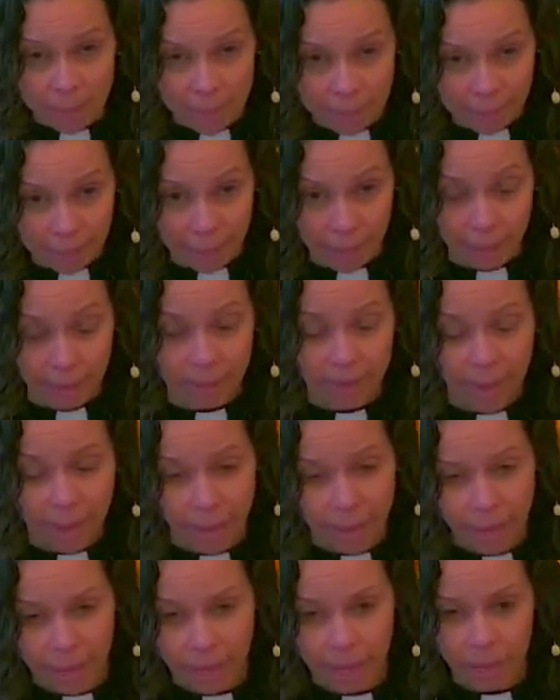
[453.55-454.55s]
wow, that's
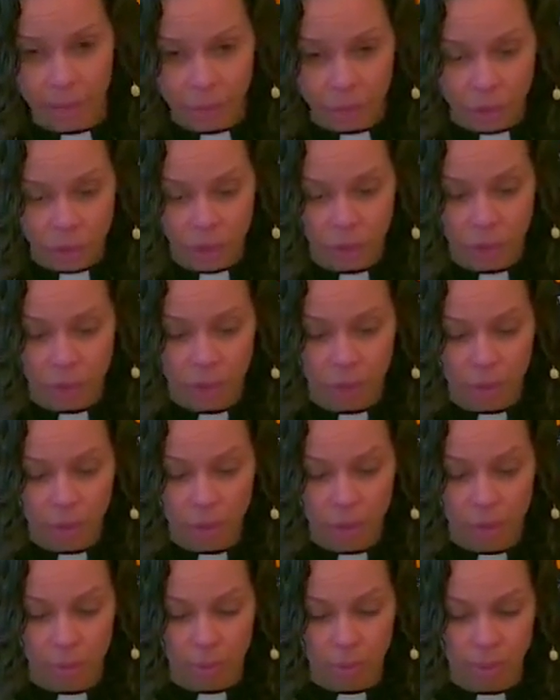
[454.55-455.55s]
terrifying
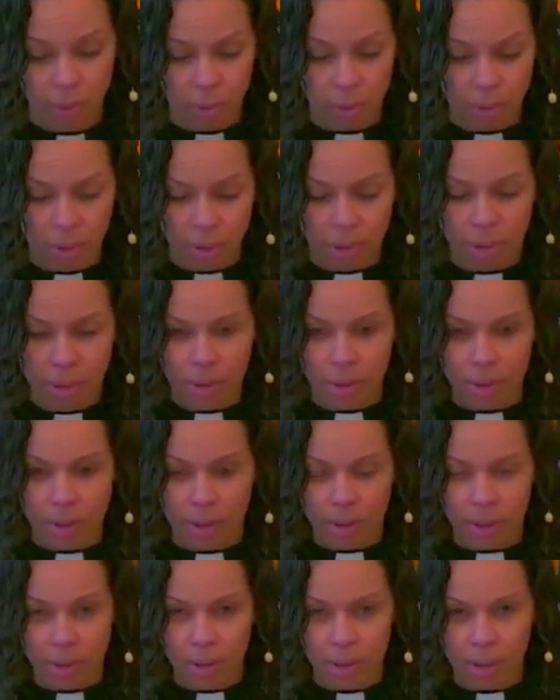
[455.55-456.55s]
to
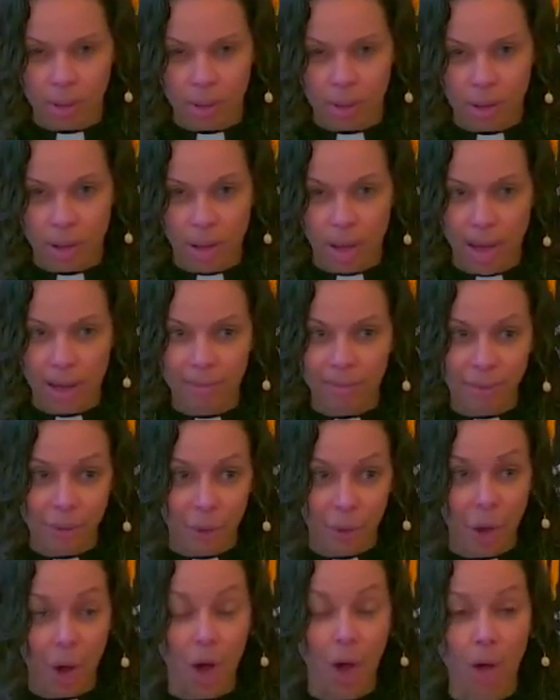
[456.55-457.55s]

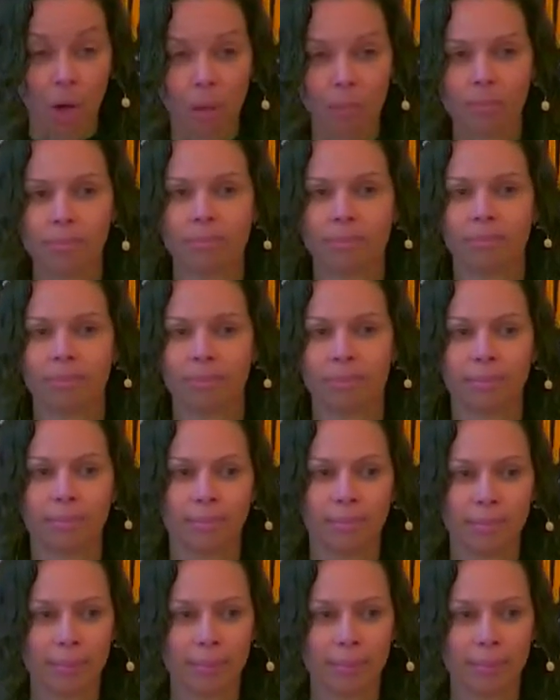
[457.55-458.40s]
I feel calm